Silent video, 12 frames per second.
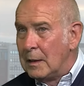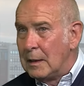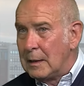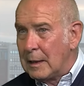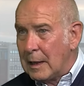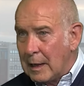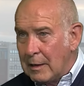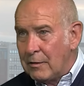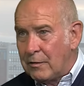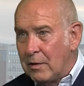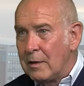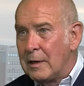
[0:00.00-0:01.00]
It
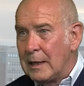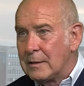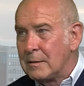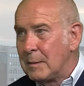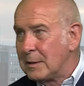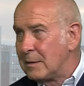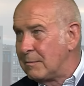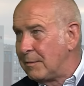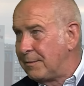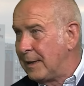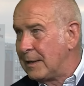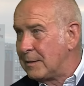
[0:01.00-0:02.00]
certainly has a massive
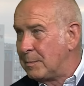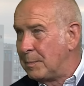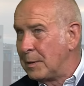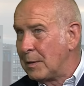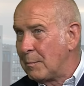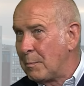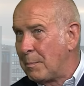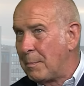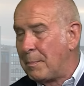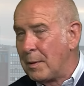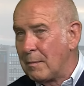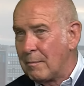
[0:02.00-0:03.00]
effect,
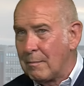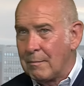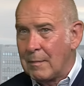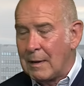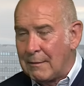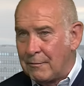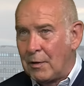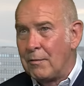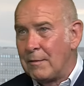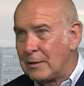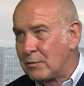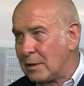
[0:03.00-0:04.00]
but I've done
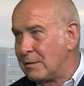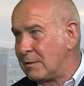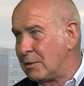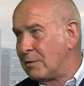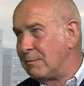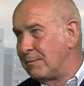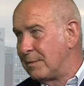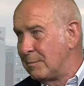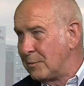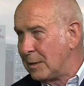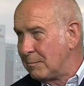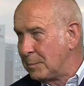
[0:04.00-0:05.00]
that transition from
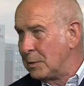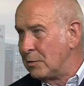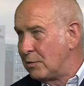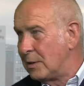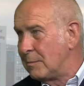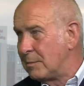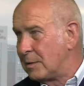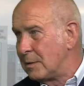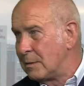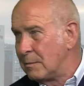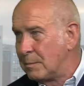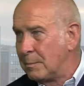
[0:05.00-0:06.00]
Championship
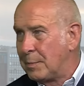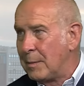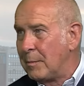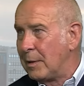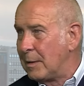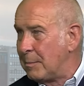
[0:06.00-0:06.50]
to Premier League